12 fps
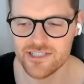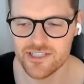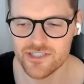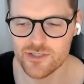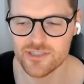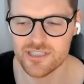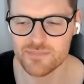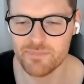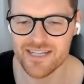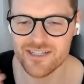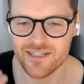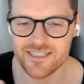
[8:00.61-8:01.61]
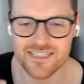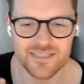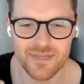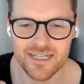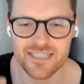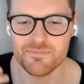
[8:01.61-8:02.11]
because it's better doesn't
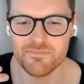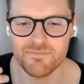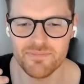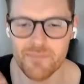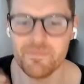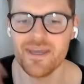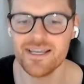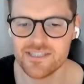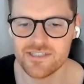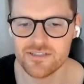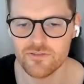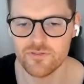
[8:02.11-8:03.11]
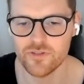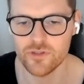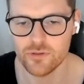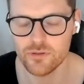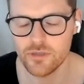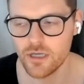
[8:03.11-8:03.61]
mean it's the best for
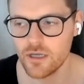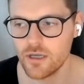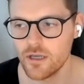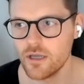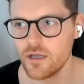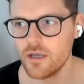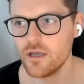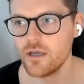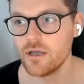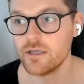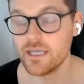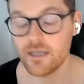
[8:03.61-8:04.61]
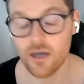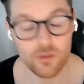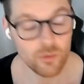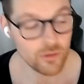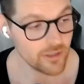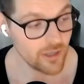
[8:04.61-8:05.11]
you. Yeah,
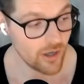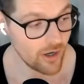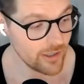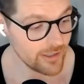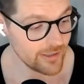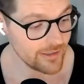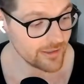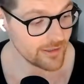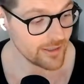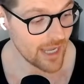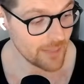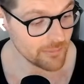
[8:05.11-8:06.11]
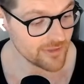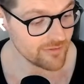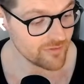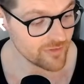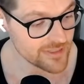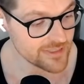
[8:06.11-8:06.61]
look, I am
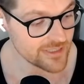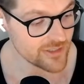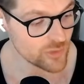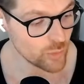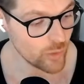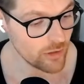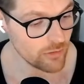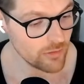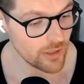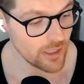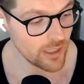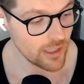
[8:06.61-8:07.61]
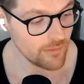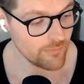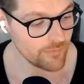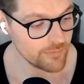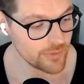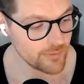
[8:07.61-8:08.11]
conflicted as well. But